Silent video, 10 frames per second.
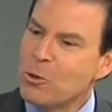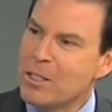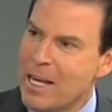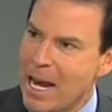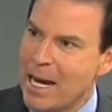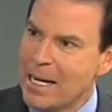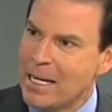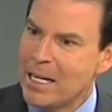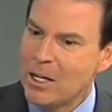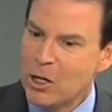say
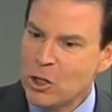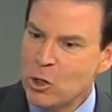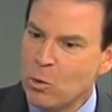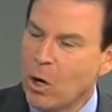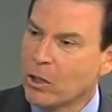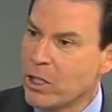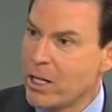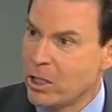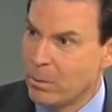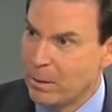you are
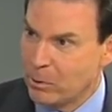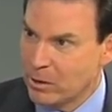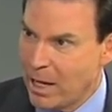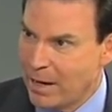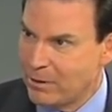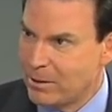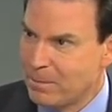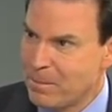changing people's lives.